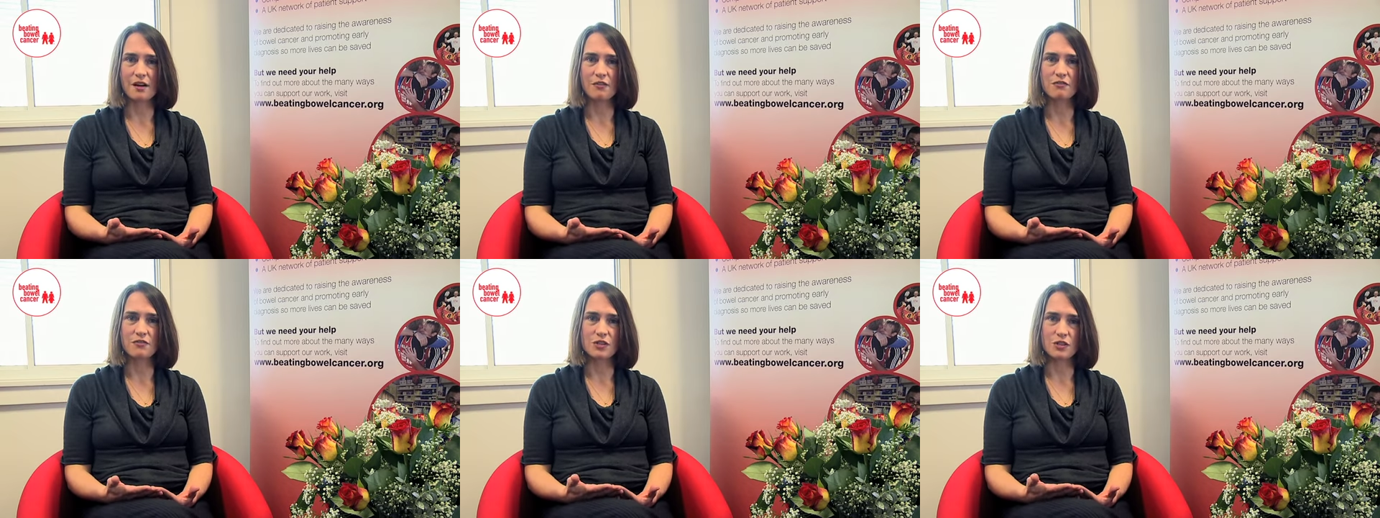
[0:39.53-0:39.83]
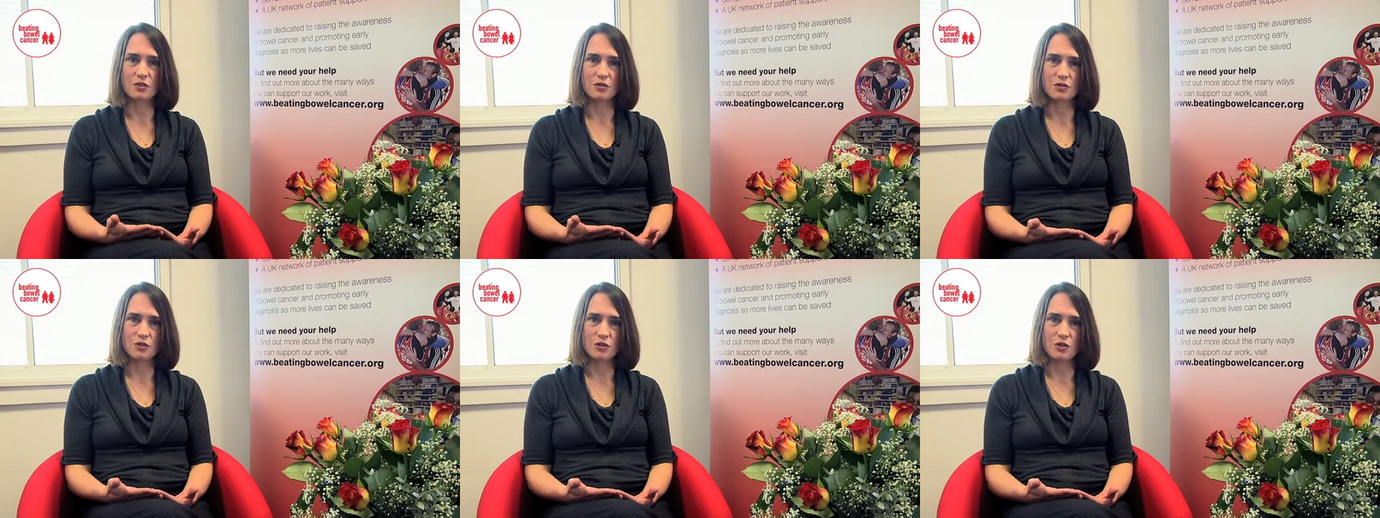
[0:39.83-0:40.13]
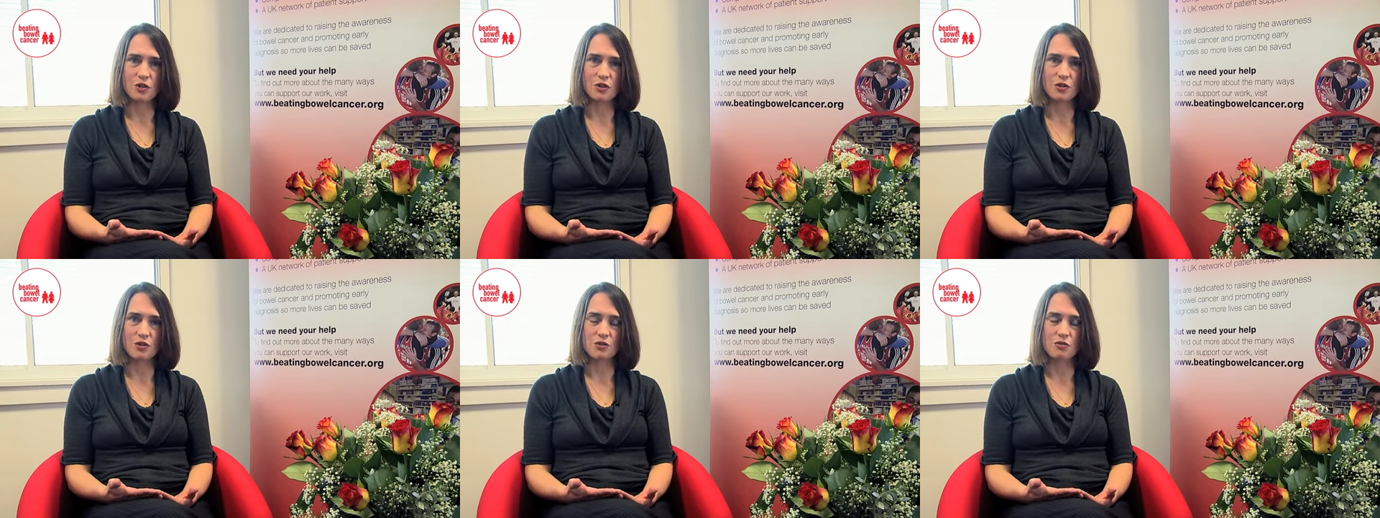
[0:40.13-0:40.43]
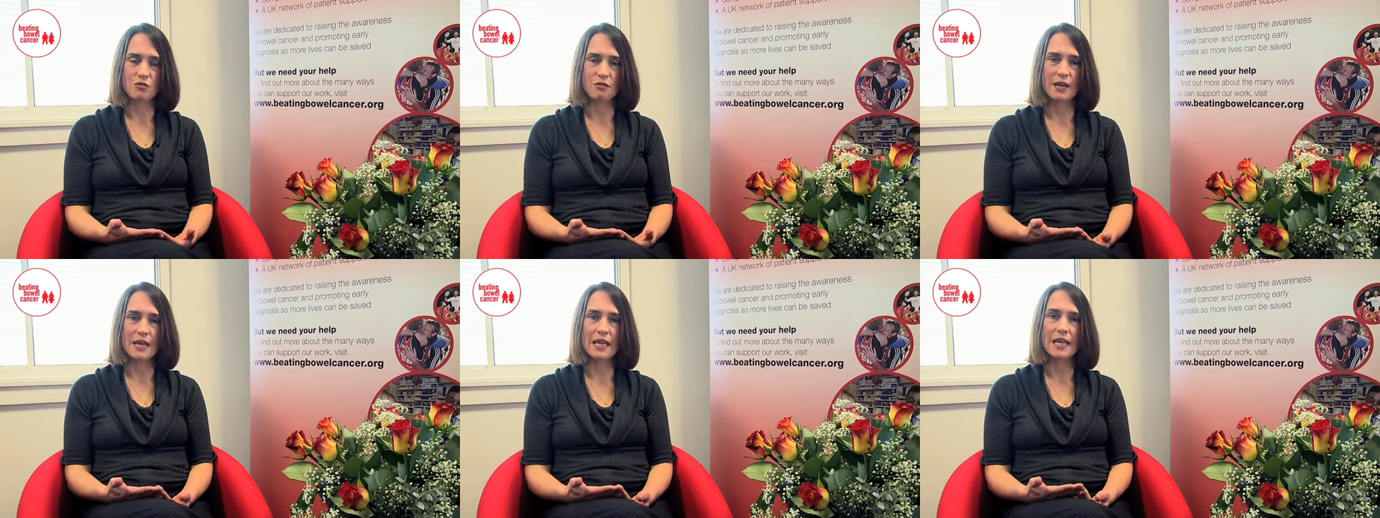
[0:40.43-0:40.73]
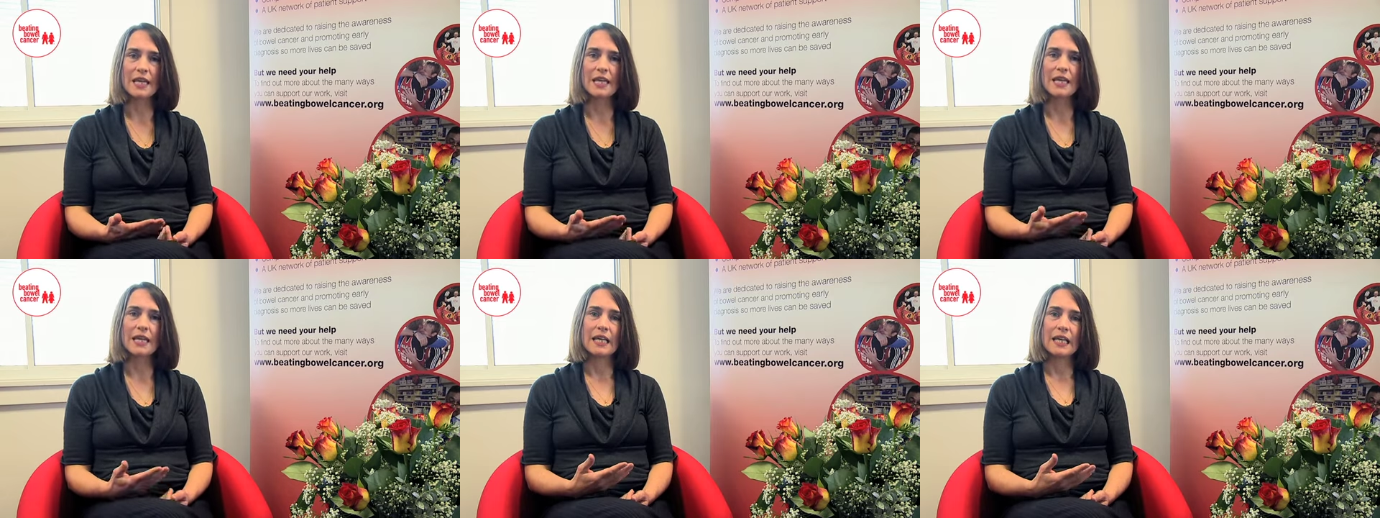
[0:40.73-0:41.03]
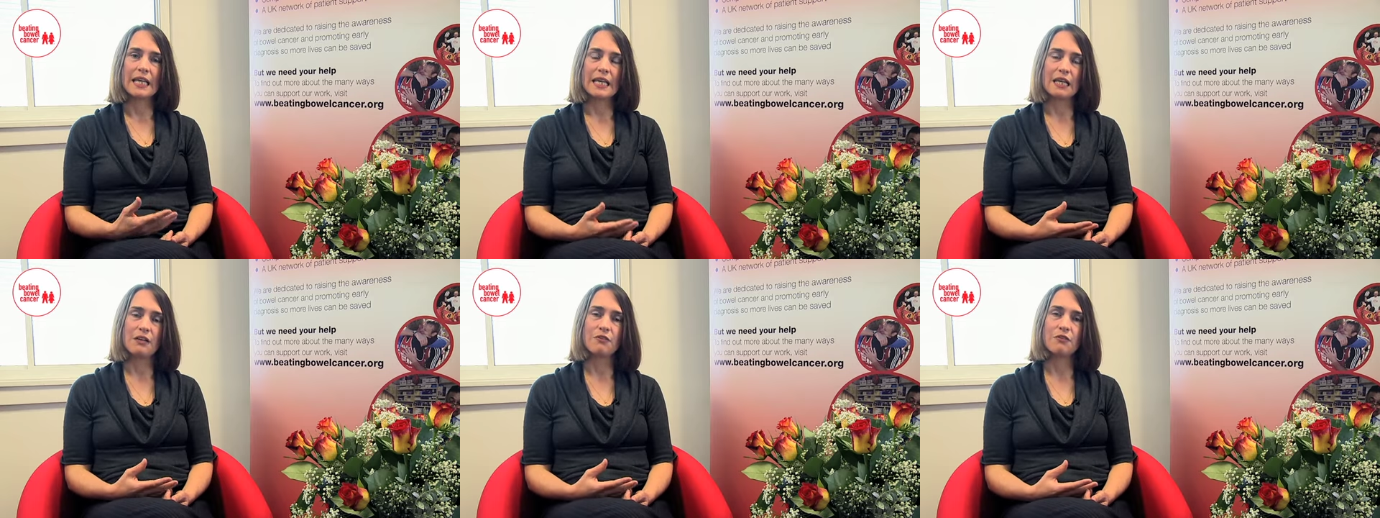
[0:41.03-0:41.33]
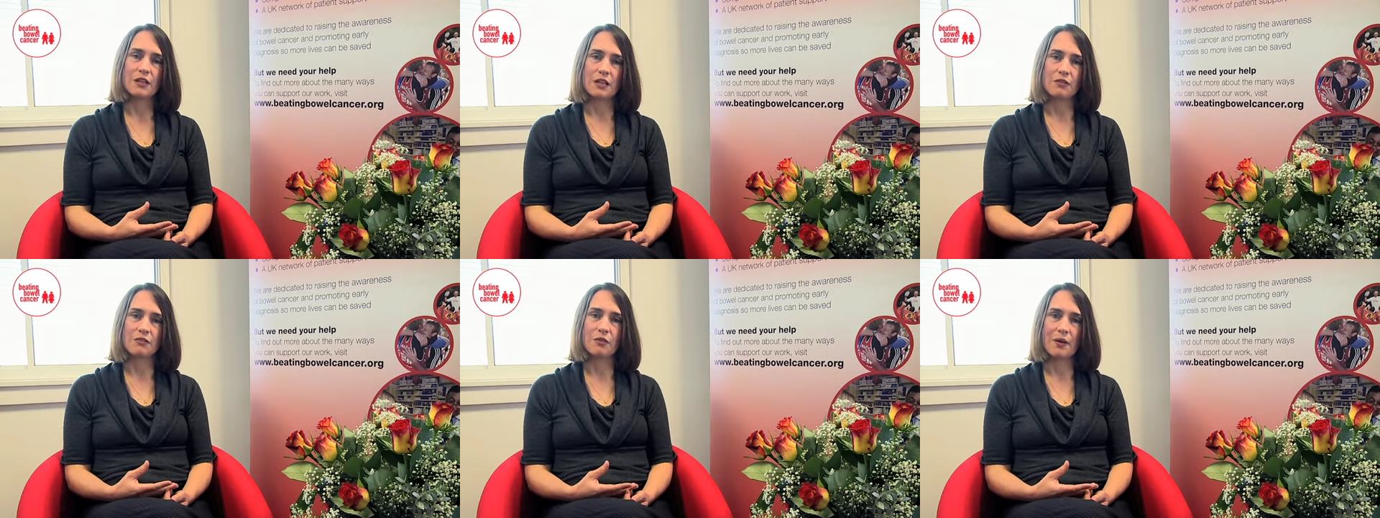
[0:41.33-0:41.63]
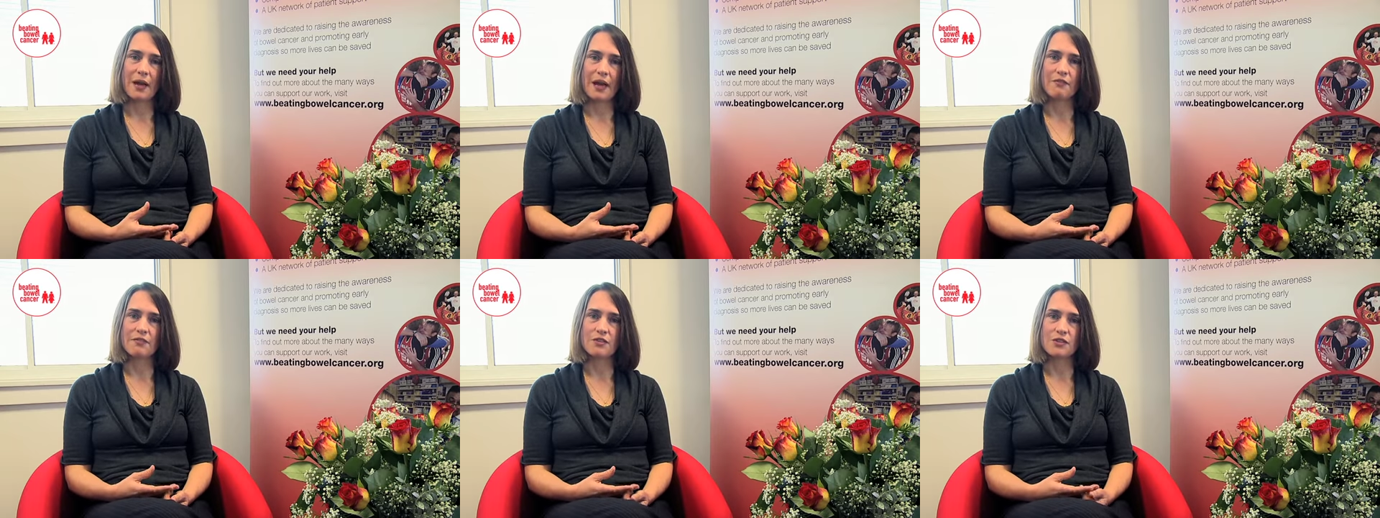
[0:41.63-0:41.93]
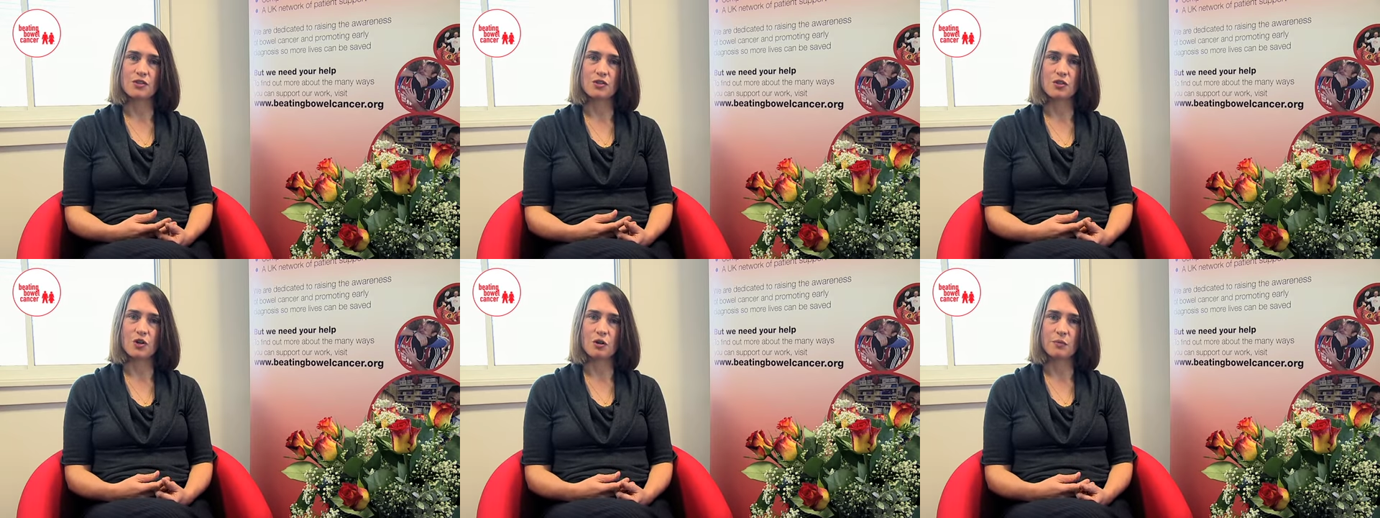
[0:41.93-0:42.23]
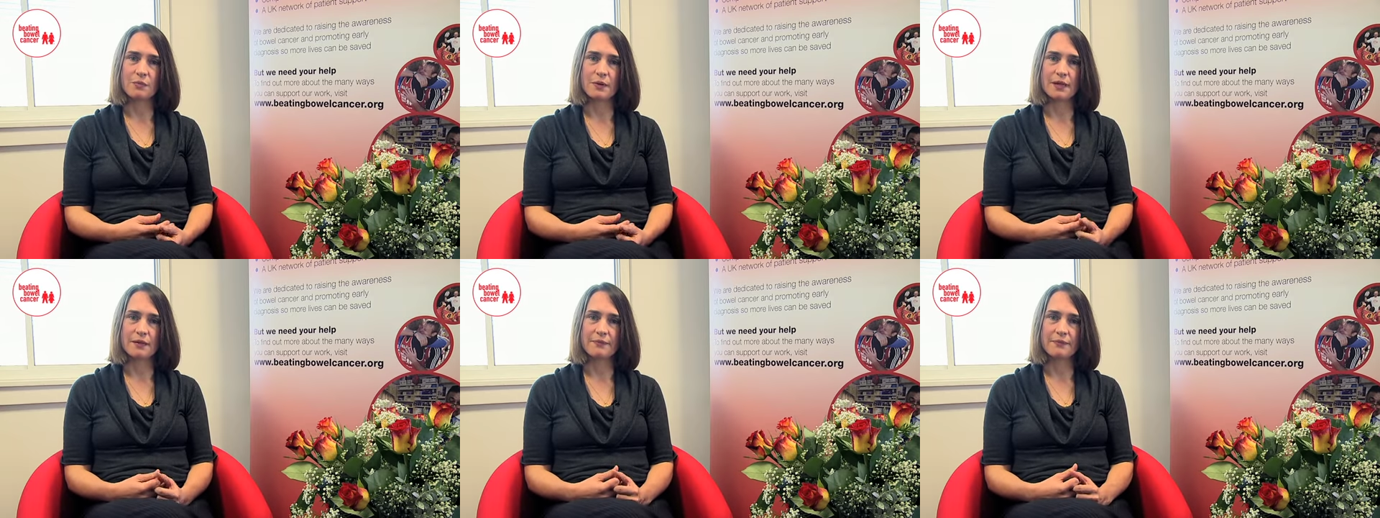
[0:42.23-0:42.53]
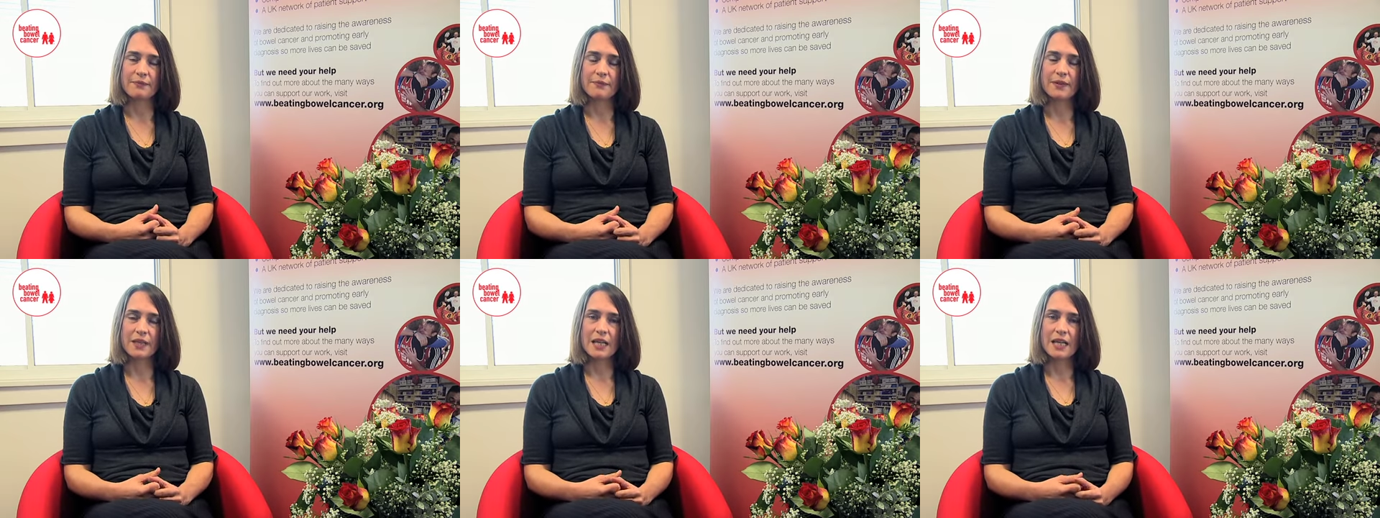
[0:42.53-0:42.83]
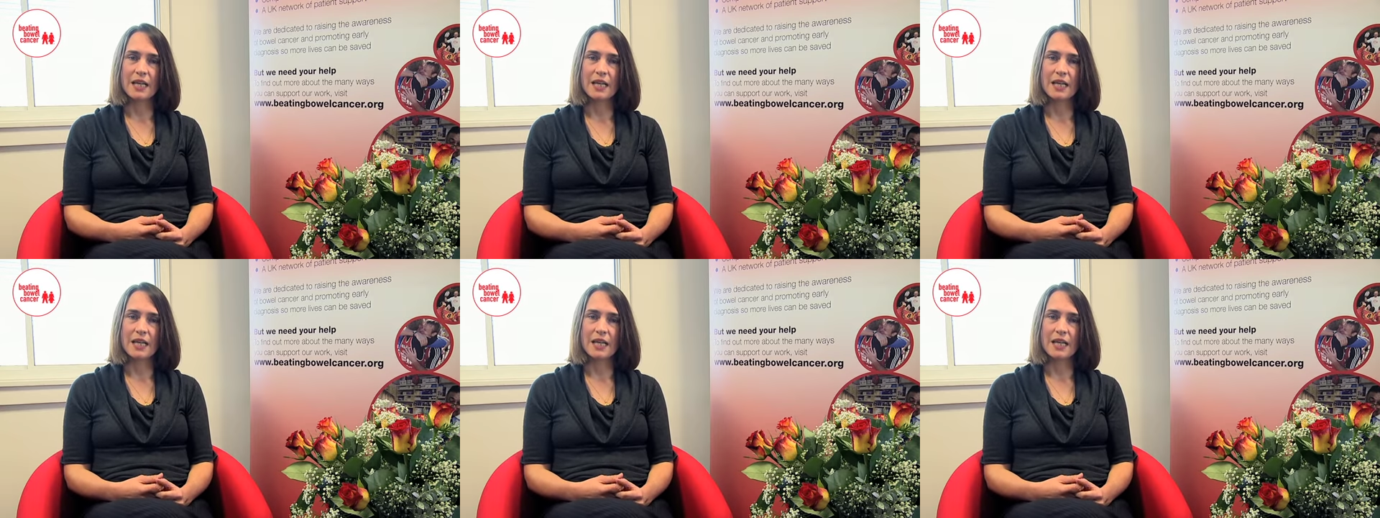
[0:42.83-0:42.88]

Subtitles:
after your surgery, even if you have a stoma.